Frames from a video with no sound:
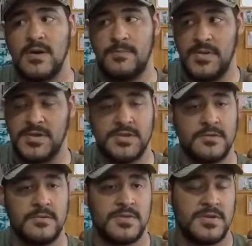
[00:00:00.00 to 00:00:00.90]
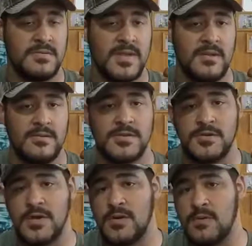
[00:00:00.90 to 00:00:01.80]
a pistol, which you can get on the
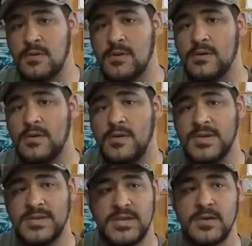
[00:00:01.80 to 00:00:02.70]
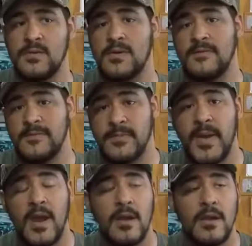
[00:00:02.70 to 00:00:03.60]
street corner. You can steal one from a
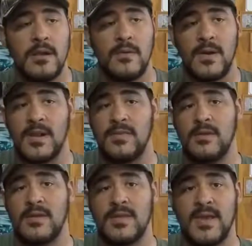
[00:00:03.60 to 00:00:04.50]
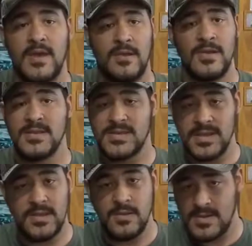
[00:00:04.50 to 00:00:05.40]
parent or anything like that. You can
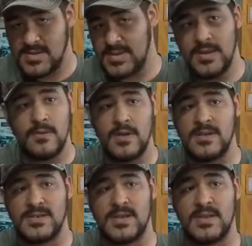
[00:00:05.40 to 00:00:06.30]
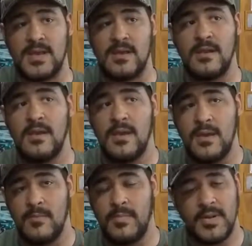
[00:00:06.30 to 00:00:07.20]
steal guns like that.
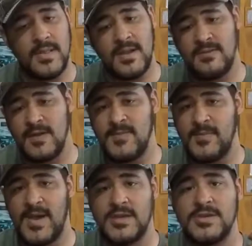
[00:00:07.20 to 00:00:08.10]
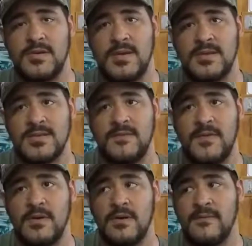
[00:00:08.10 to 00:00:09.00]
But a lot of times mass shootings
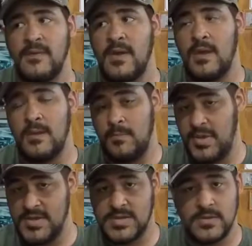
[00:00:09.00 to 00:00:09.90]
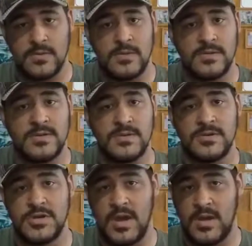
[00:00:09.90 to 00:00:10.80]
involve pistols,
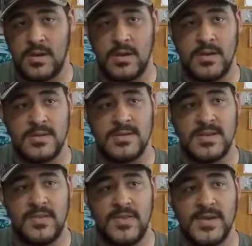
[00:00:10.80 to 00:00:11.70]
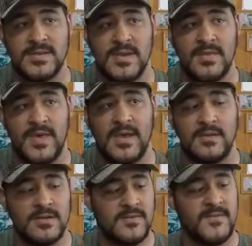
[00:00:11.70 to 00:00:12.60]
shotguns, and things like that.
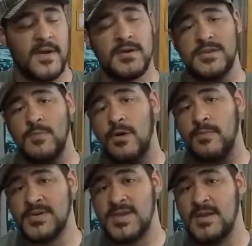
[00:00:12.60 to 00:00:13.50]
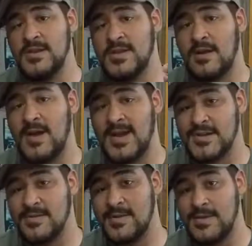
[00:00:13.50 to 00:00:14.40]
There's a very small percentage that are
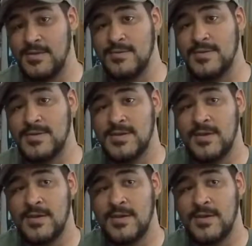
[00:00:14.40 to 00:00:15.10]
actually used,